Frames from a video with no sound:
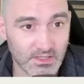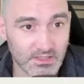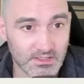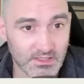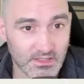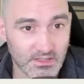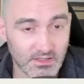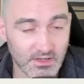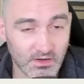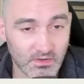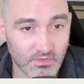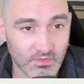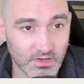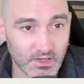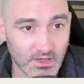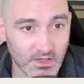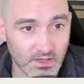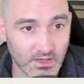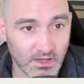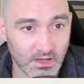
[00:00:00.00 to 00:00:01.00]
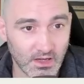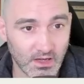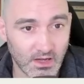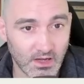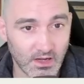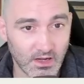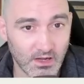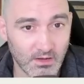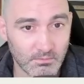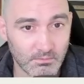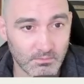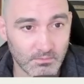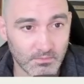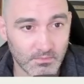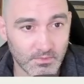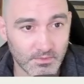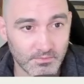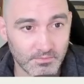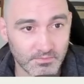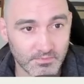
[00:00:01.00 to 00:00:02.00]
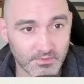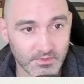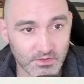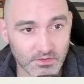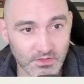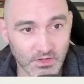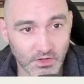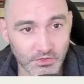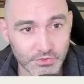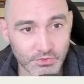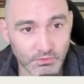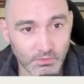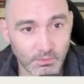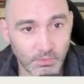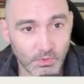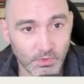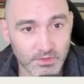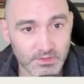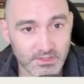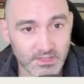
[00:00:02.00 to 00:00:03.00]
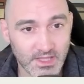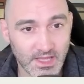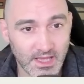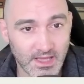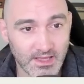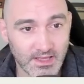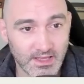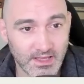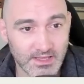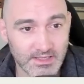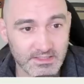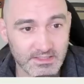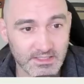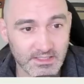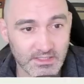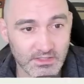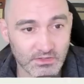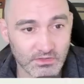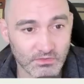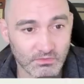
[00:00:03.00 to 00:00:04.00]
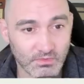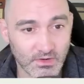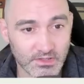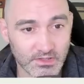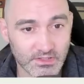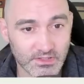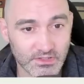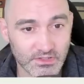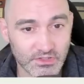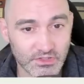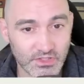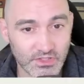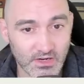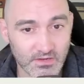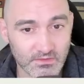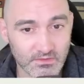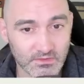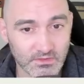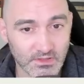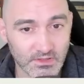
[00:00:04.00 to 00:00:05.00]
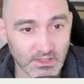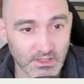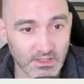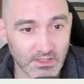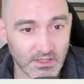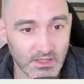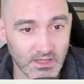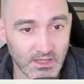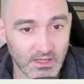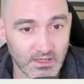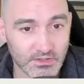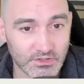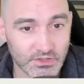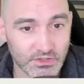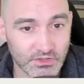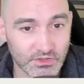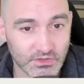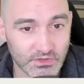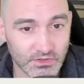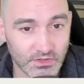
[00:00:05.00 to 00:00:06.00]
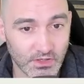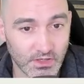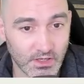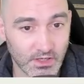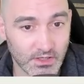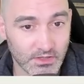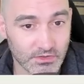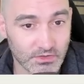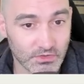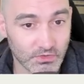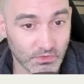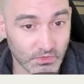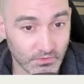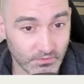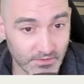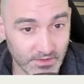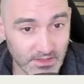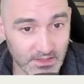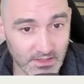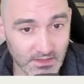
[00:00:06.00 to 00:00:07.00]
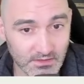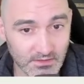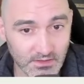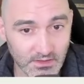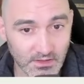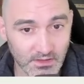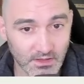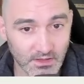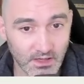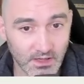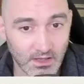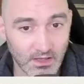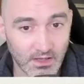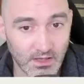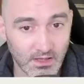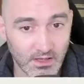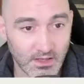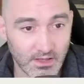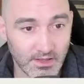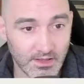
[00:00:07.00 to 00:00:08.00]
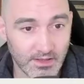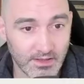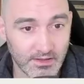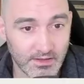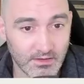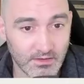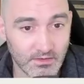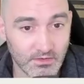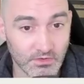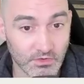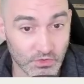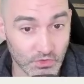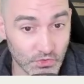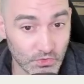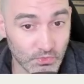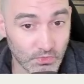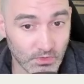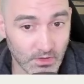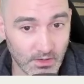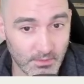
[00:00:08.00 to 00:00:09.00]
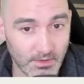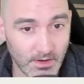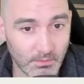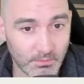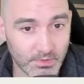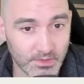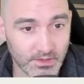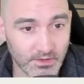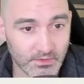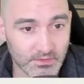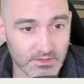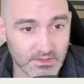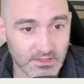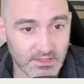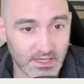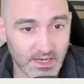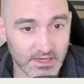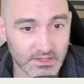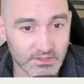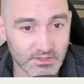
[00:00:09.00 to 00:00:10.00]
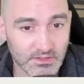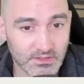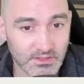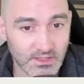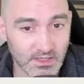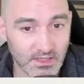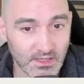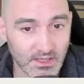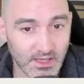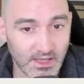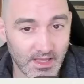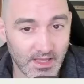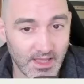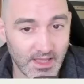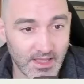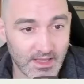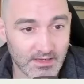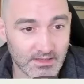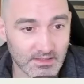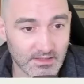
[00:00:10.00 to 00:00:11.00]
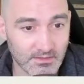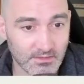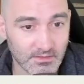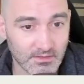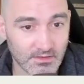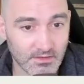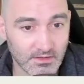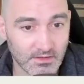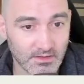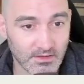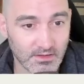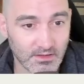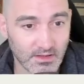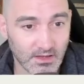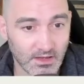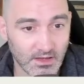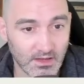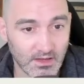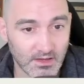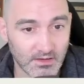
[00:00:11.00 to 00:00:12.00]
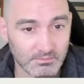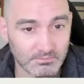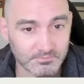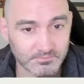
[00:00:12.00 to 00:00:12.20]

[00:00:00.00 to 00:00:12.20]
isn't known. Um, There's also reports that a senior Russian general, uh, Sh uh, Surovikin, uh, knew about Prigozhin's action, and uh,